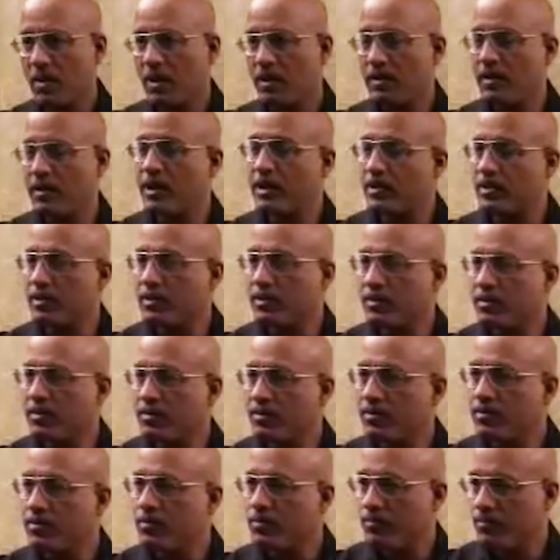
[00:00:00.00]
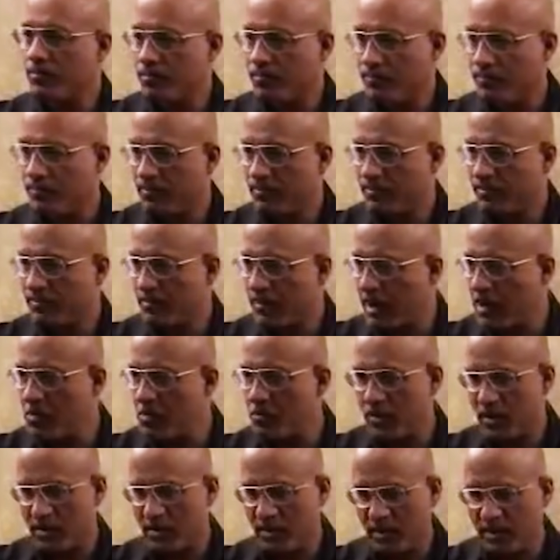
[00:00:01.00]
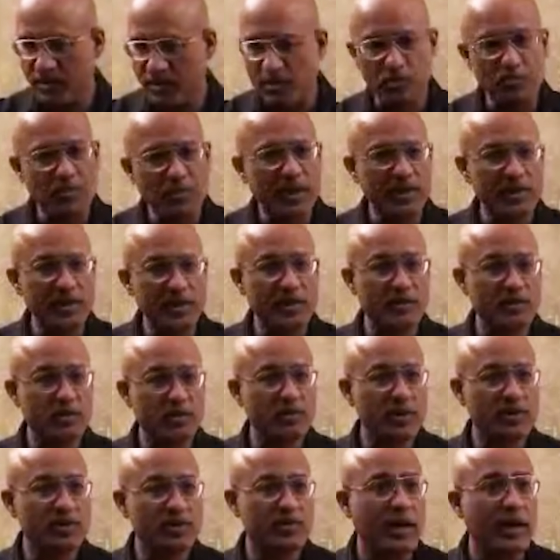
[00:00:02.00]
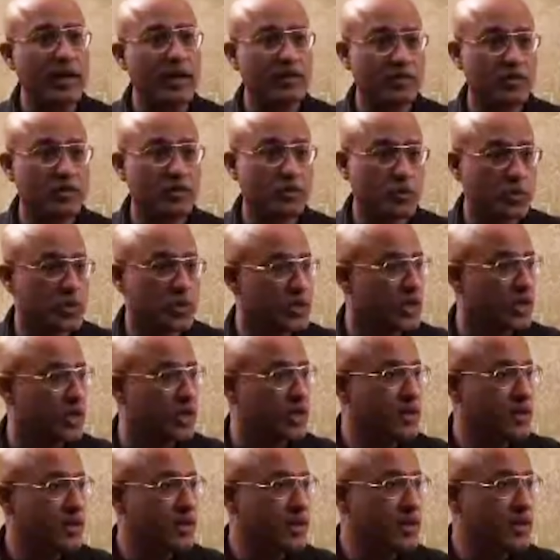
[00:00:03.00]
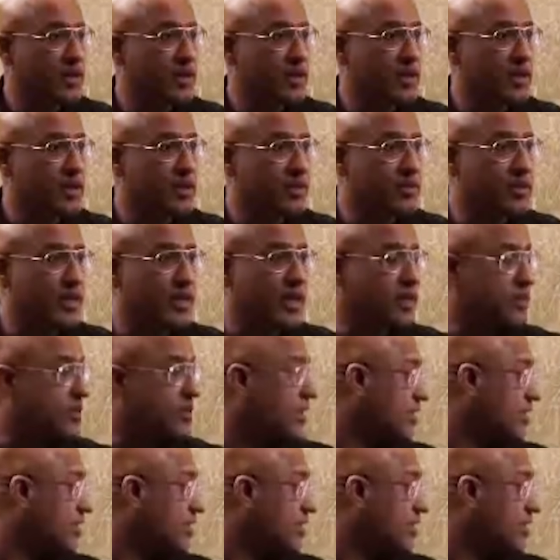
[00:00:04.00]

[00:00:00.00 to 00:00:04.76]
Yes. Anyone has some idea? It's a very sad situation that